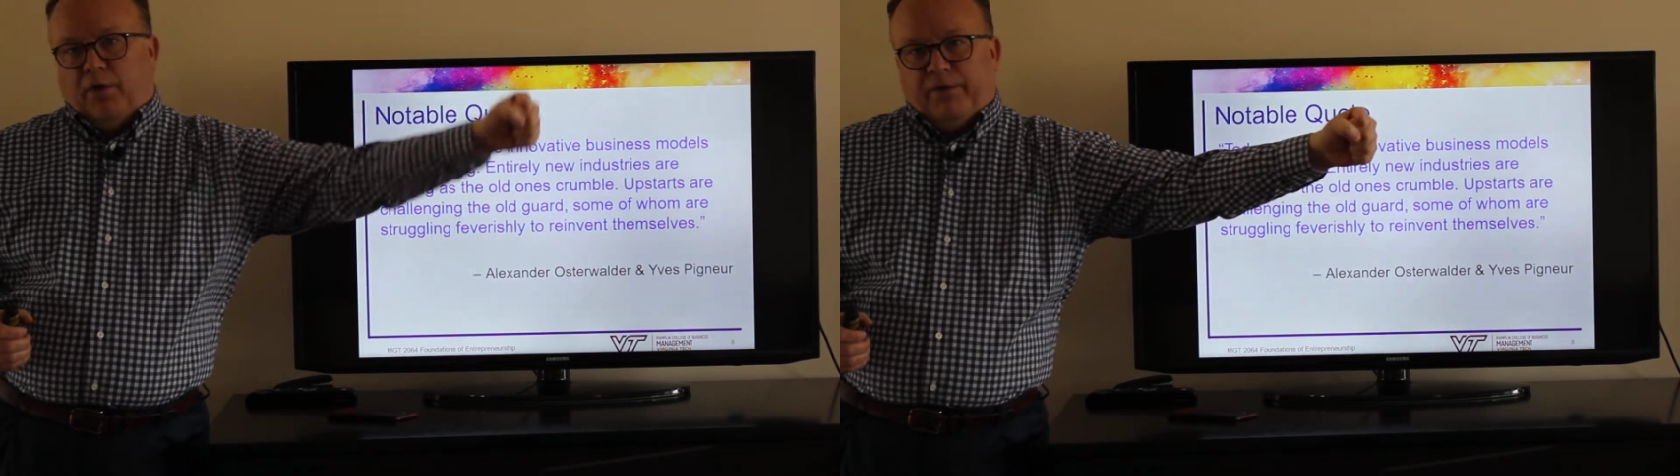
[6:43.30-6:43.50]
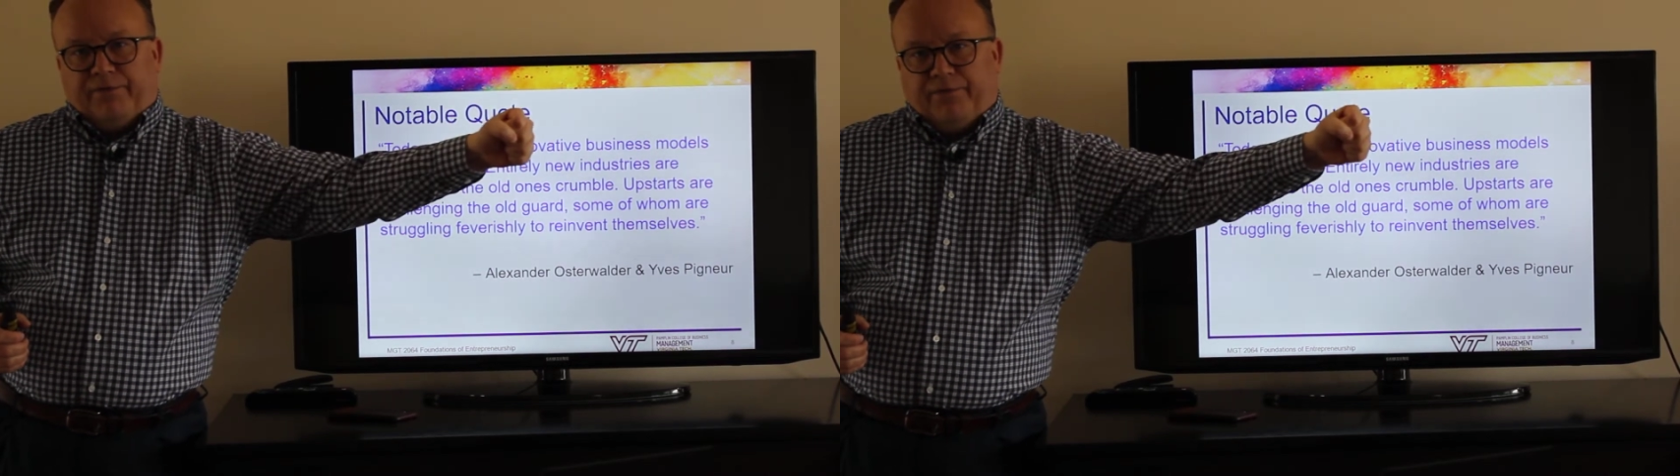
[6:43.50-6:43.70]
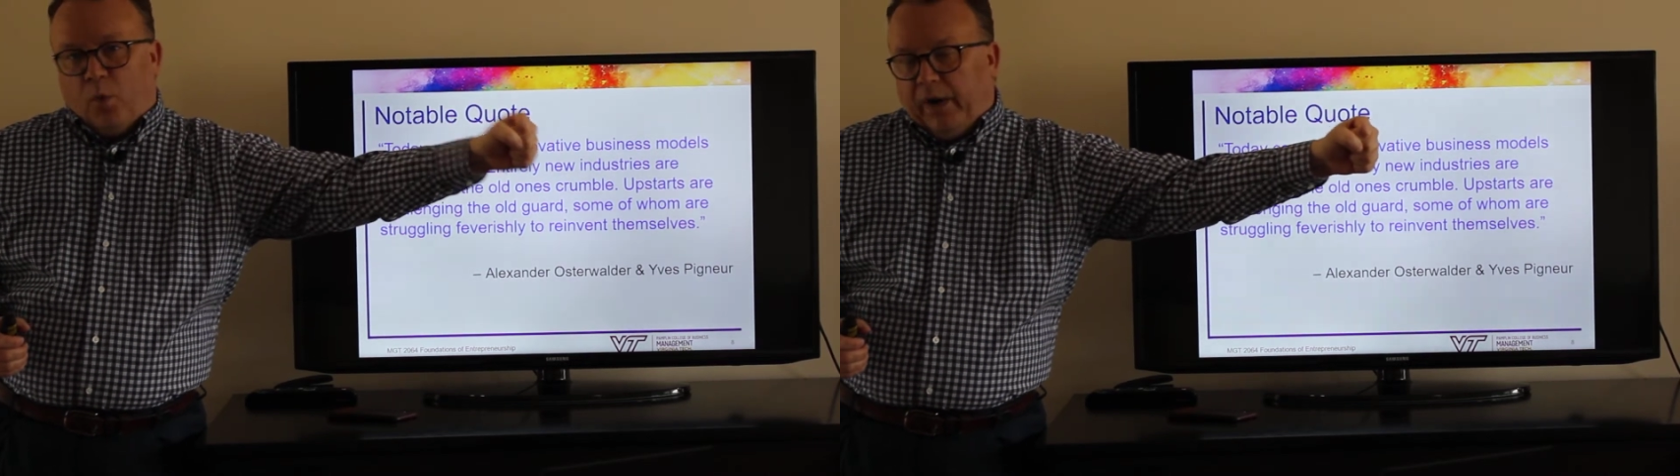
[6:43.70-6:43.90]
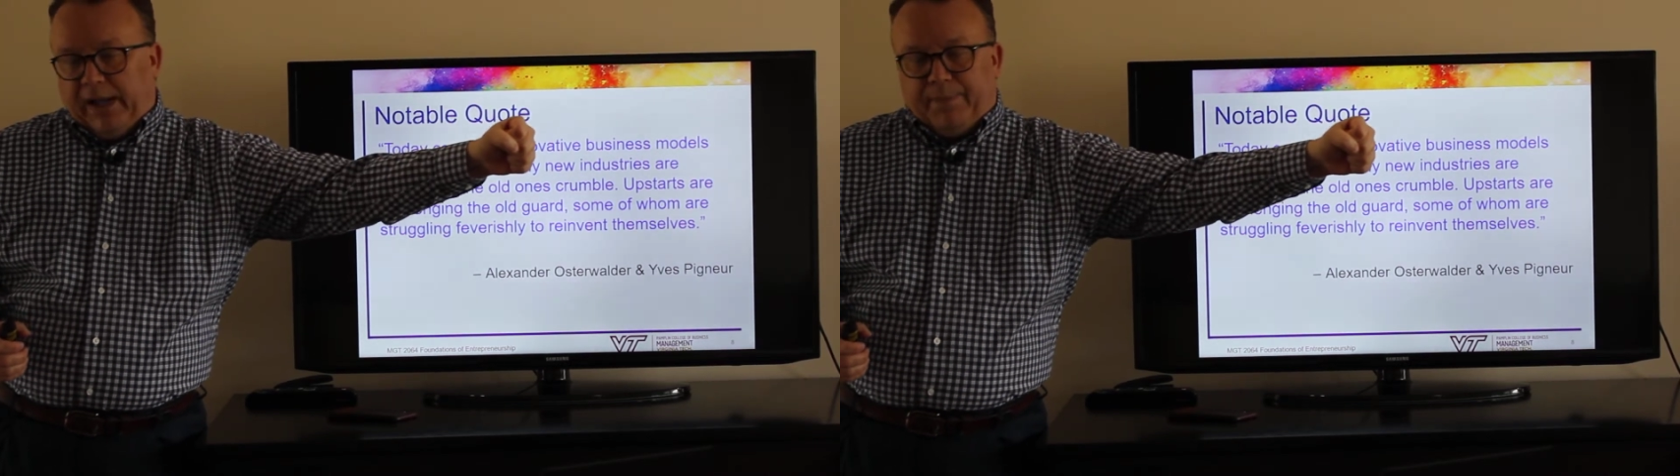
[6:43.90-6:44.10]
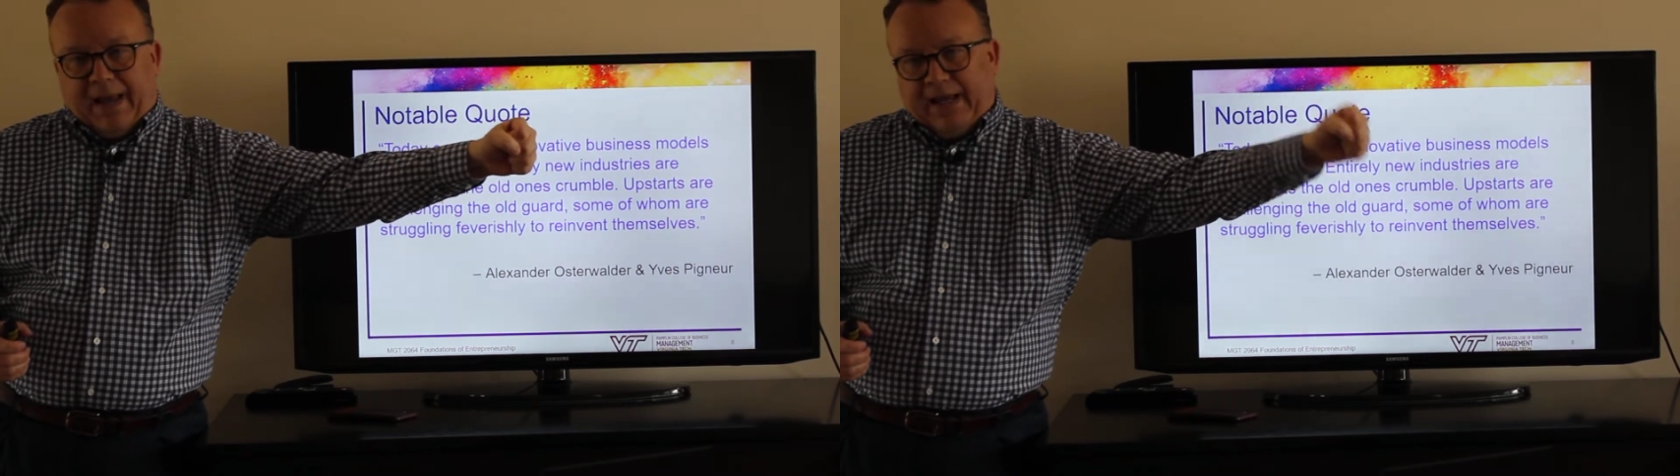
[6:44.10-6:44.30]

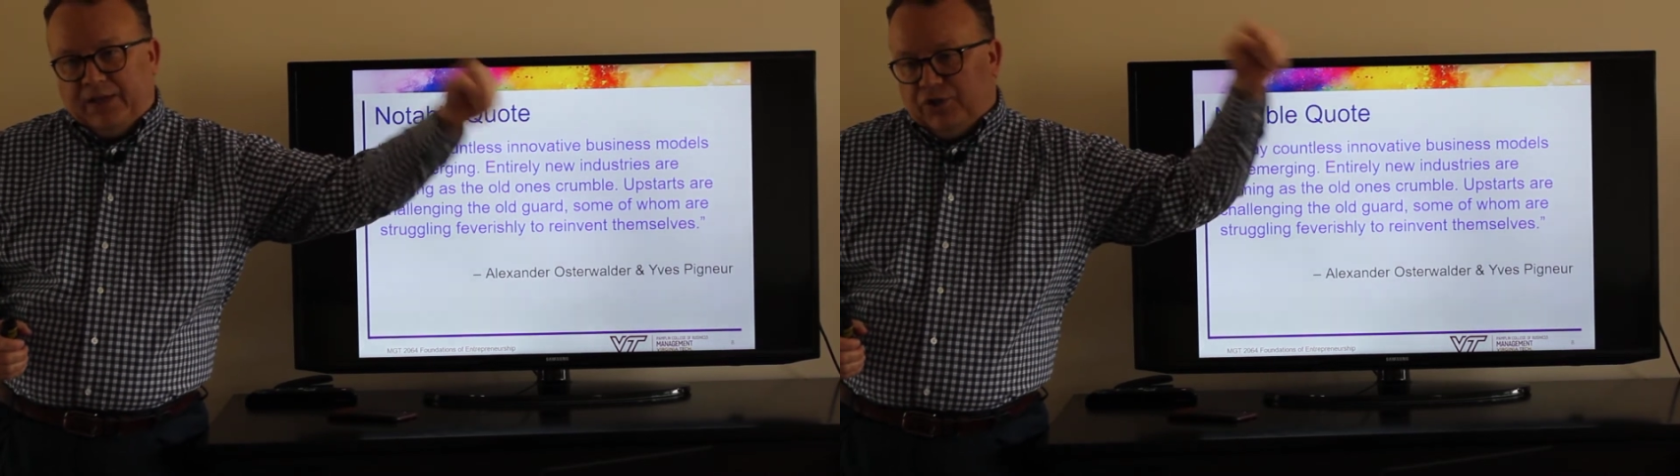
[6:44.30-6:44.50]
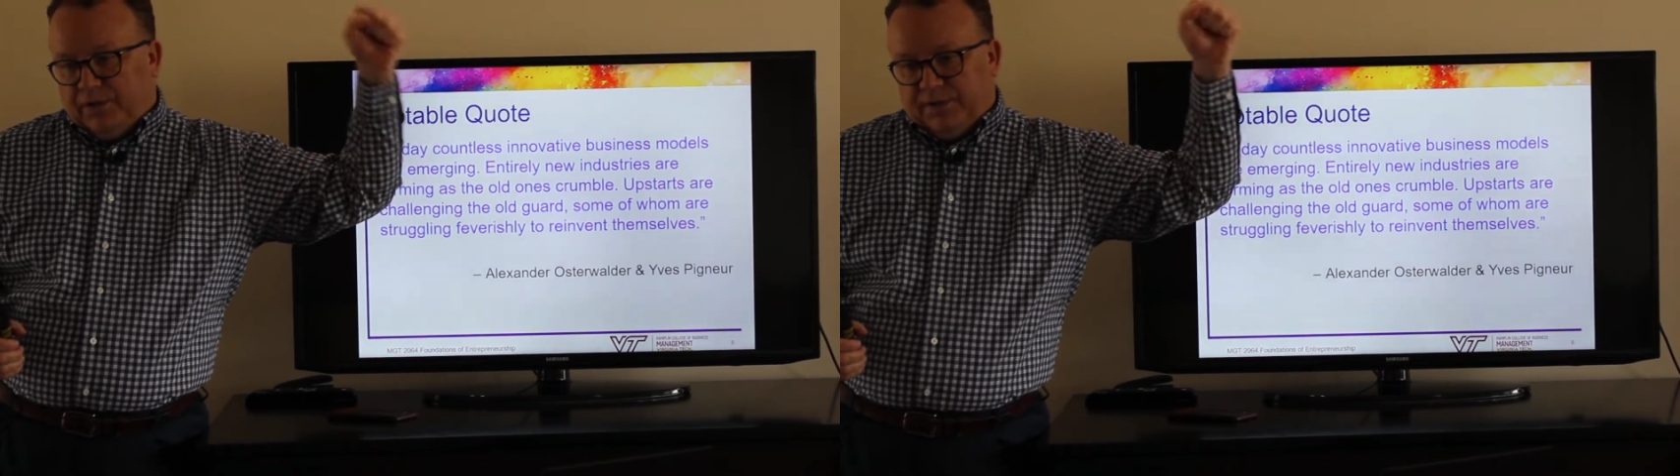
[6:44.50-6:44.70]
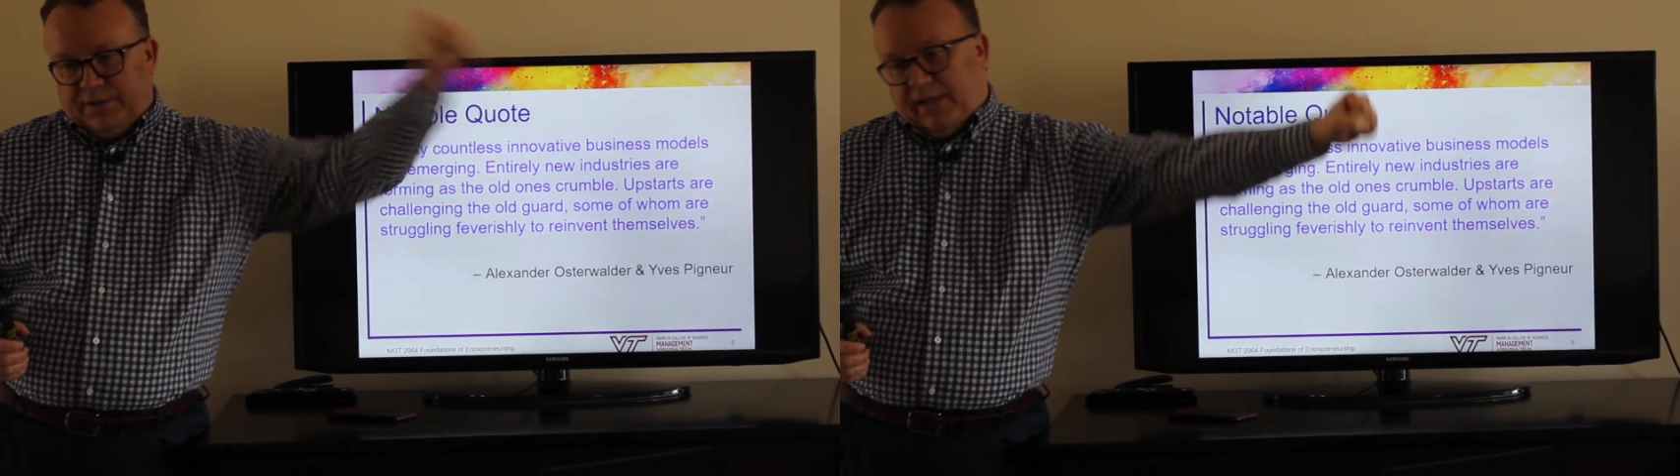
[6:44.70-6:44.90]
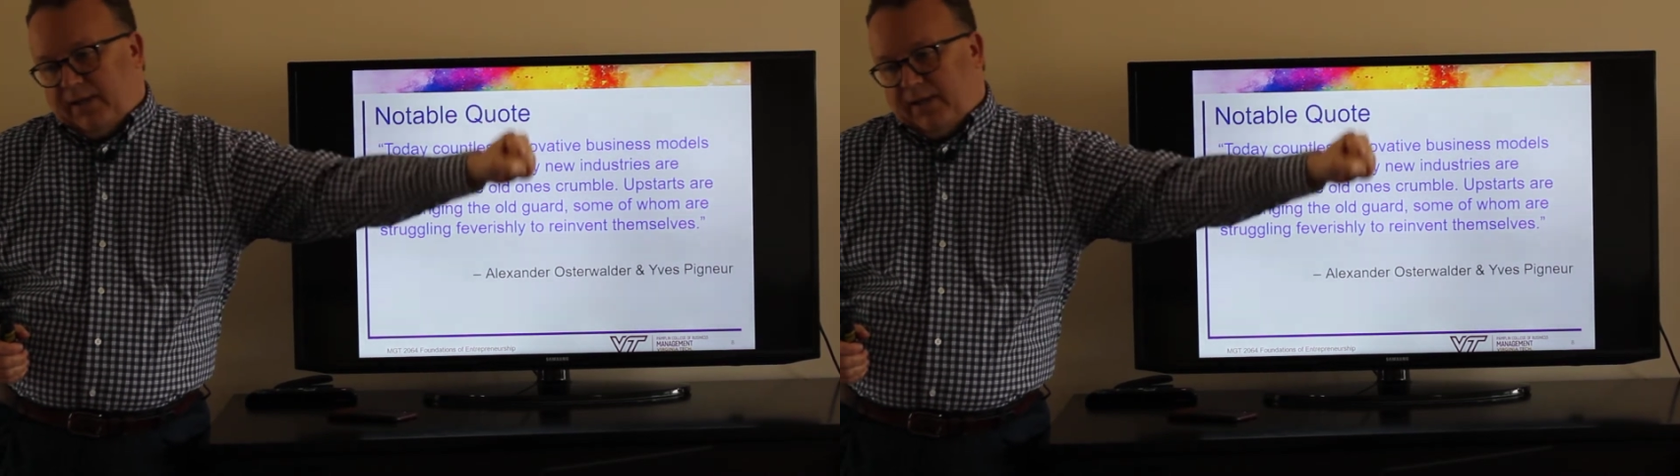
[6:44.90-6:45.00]
40 pages,